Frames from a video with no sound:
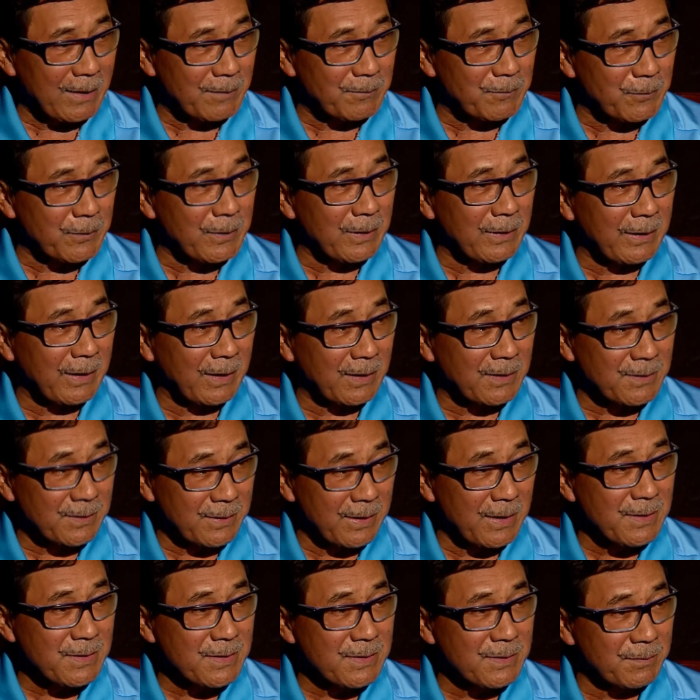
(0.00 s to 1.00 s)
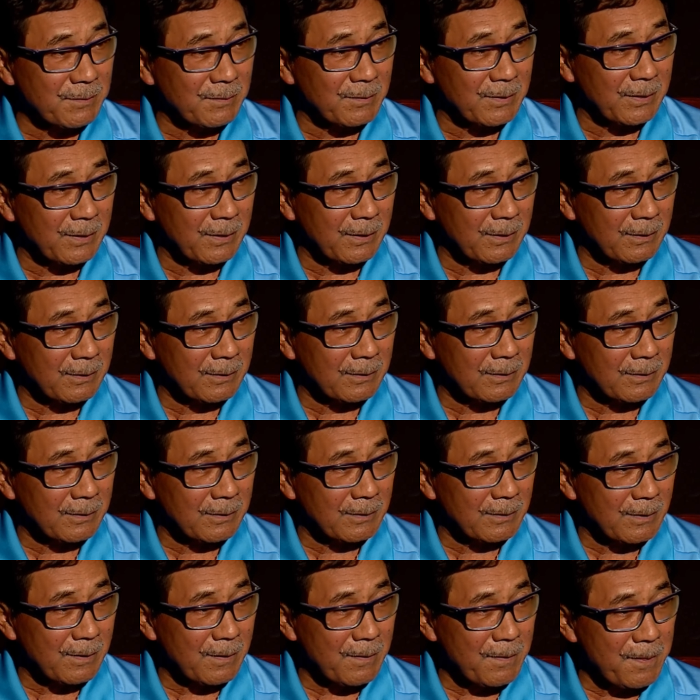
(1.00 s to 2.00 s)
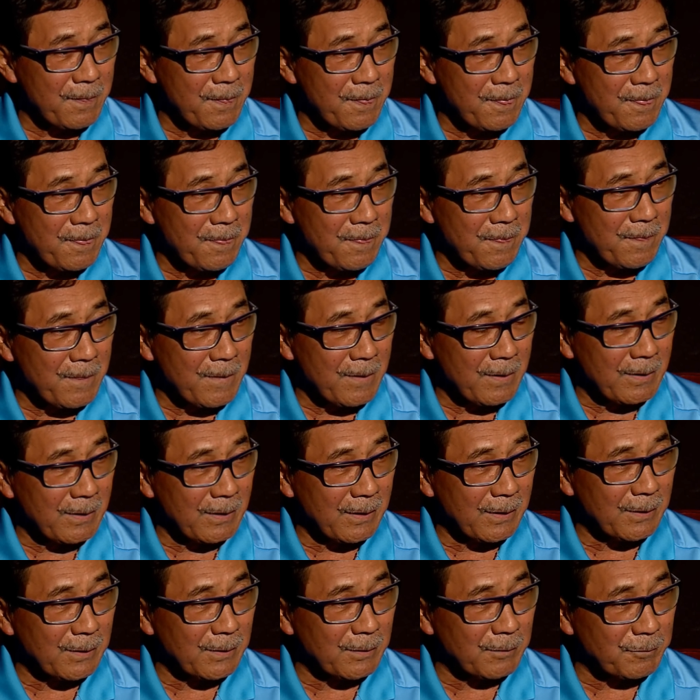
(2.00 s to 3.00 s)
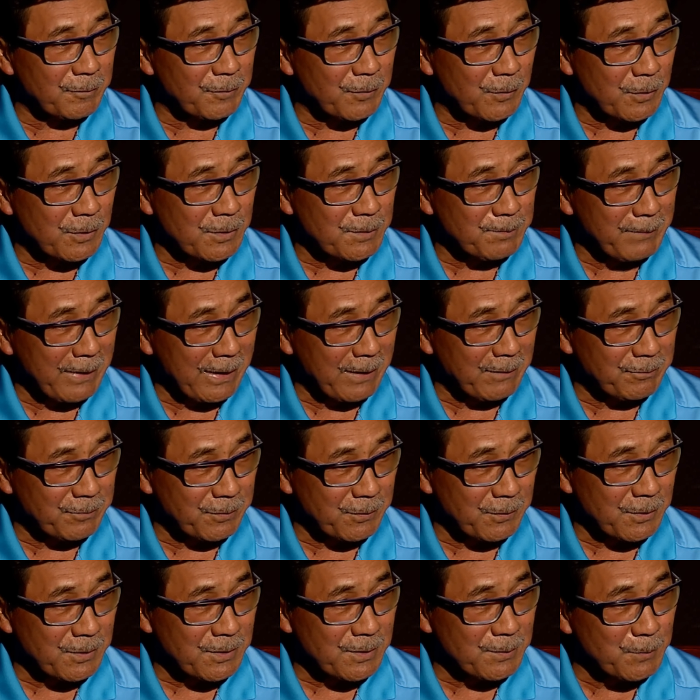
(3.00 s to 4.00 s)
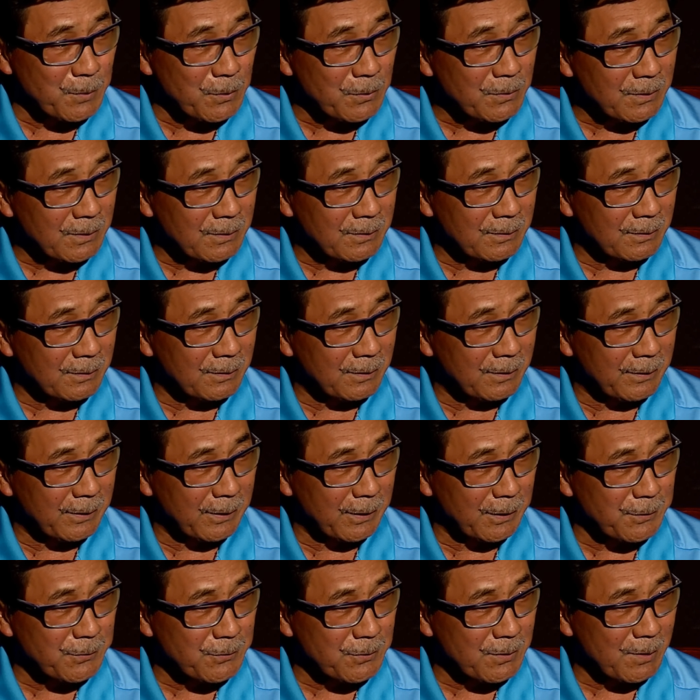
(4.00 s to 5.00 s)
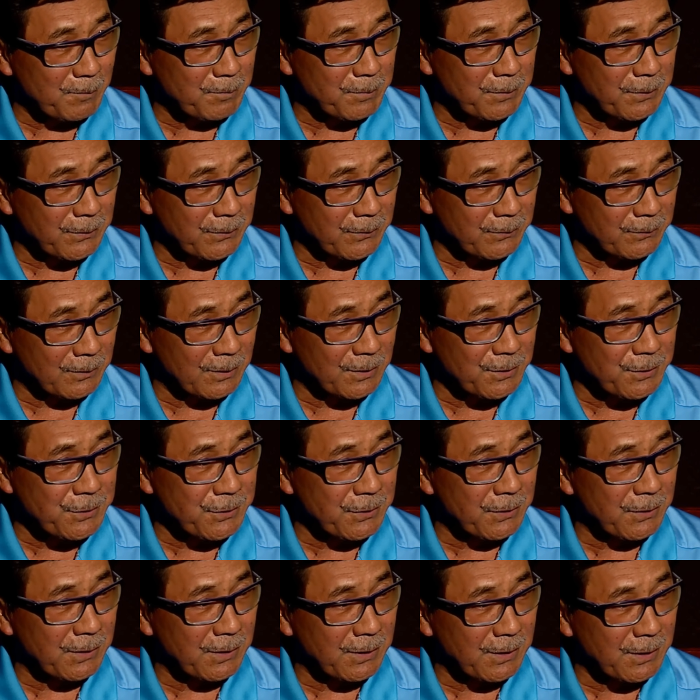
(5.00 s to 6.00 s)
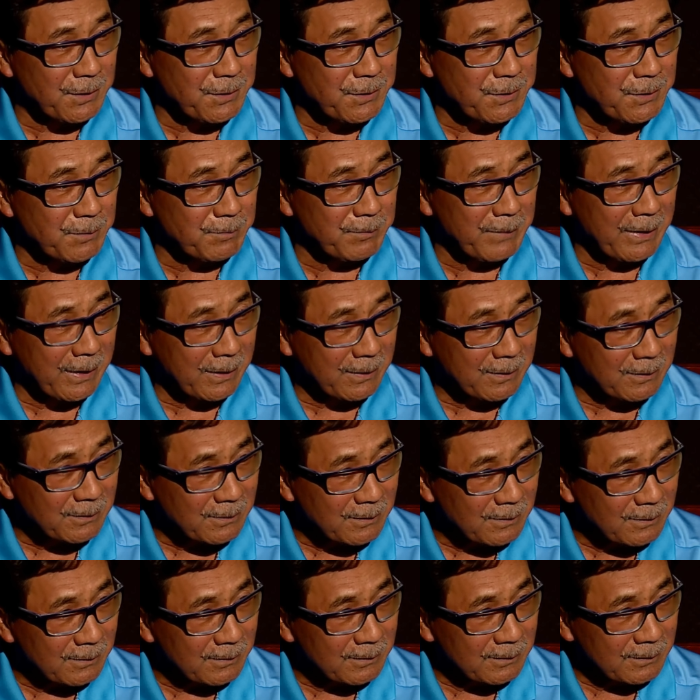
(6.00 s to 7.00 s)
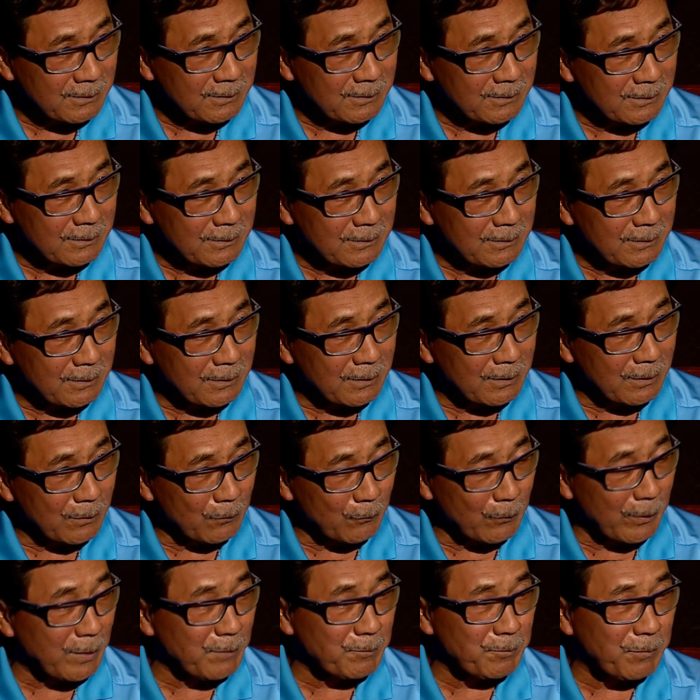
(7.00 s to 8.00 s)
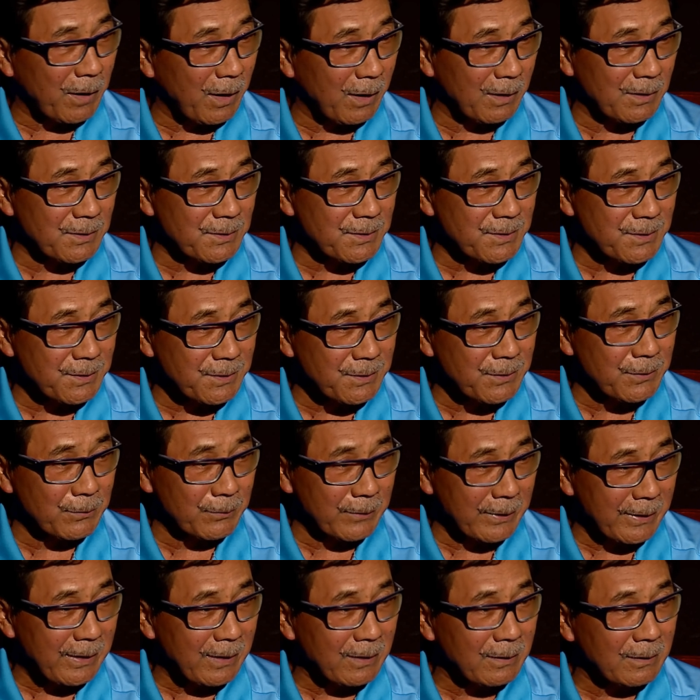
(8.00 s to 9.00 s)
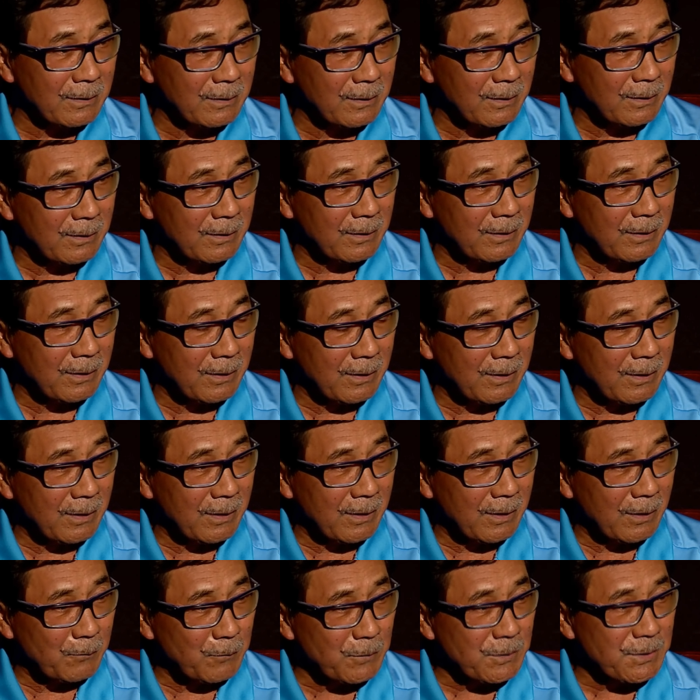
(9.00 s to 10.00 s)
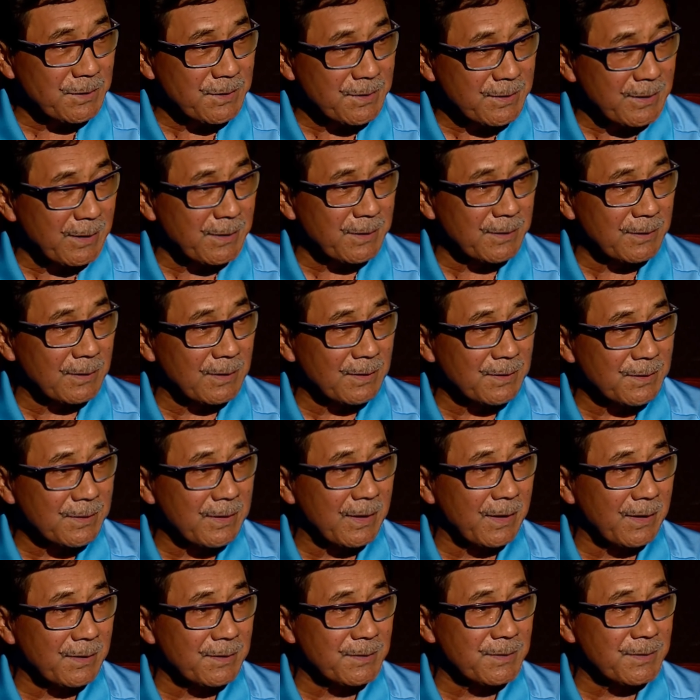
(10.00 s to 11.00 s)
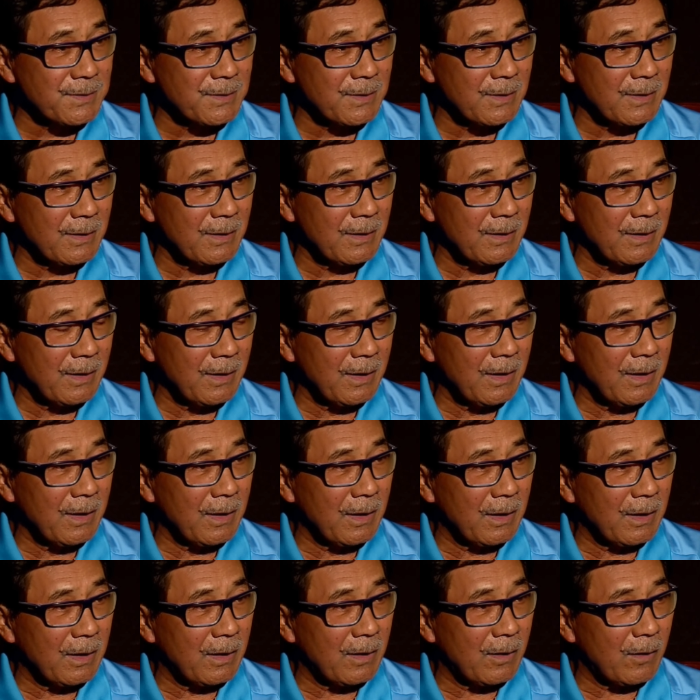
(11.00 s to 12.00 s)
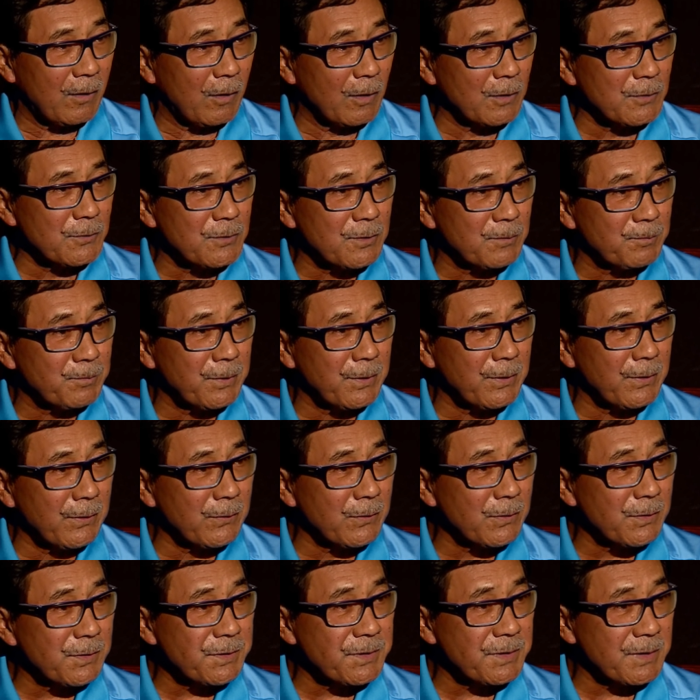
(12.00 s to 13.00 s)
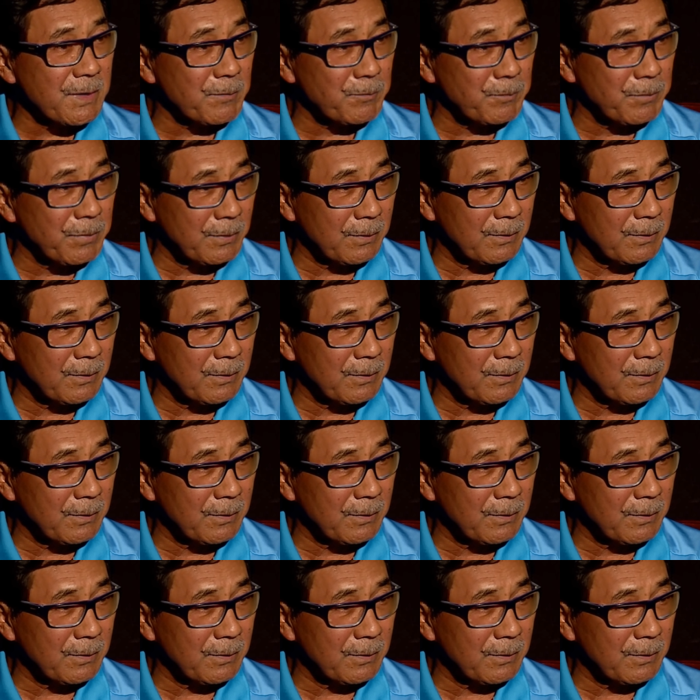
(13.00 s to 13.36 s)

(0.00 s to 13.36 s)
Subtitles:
have written extensively in my first book, The Entrepreneurial Journey in Jamaica, When Policies Derail, which essentially says entrepreneurship